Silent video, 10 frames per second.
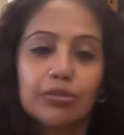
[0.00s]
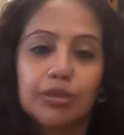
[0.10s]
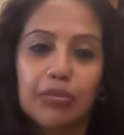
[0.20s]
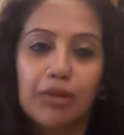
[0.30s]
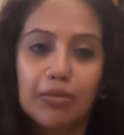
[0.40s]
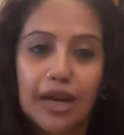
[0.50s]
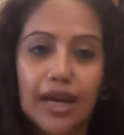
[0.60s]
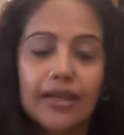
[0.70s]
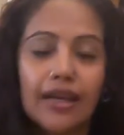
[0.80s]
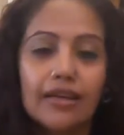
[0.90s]
to me on my
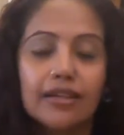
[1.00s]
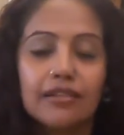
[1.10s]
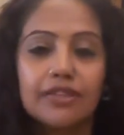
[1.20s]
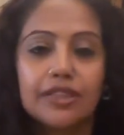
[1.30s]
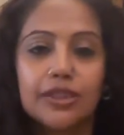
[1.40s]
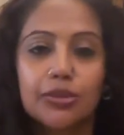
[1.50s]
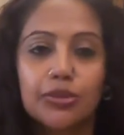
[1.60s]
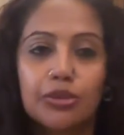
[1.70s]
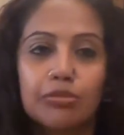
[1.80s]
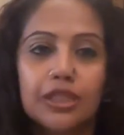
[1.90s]
brand handle, which is
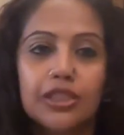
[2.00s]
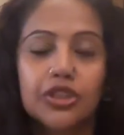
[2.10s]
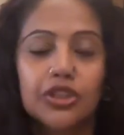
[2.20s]
Studio Beej,